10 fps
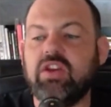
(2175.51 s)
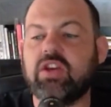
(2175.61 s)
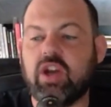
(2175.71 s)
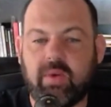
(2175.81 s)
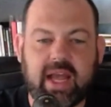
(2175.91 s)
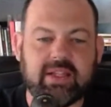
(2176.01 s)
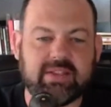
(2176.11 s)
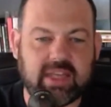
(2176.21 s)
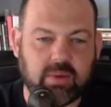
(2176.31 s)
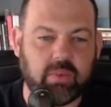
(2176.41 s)
Then you
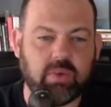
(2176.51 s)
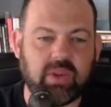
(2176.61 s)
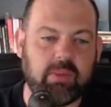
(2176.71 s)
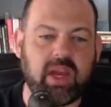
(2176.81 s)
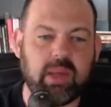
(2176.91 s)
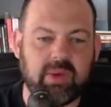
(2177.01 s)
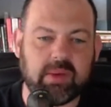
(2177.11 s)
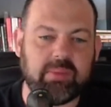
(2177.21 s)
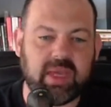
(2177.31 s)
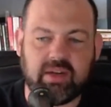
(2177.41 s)
go out and say, well,
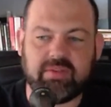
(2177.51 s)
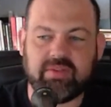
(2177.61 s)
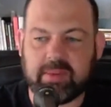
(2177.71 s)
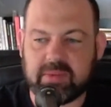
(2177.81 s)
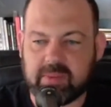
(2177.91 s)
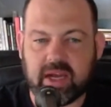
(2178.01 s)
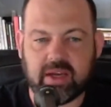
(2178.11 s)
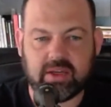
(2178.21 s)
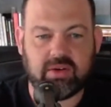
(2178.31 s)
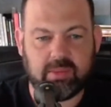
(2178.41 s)
am I in a competitive
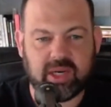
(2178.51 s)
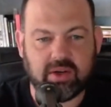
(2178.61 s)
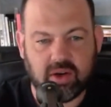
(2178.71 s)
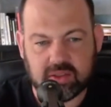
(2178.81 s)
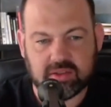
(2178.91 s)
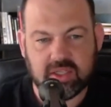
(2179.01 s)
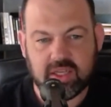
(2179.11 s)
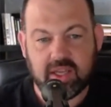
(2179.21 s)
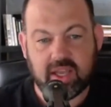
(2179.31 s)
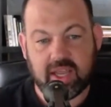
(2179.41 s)
labor market or am I not?